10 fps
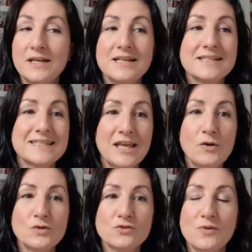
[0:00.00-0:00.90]

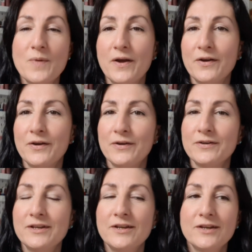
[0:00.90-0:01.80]
skills from her
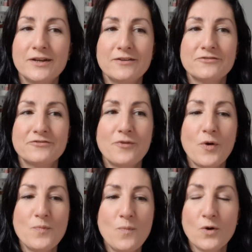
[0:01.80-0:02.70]

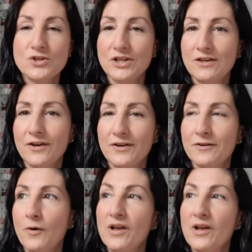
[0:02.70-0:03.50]
from watching her.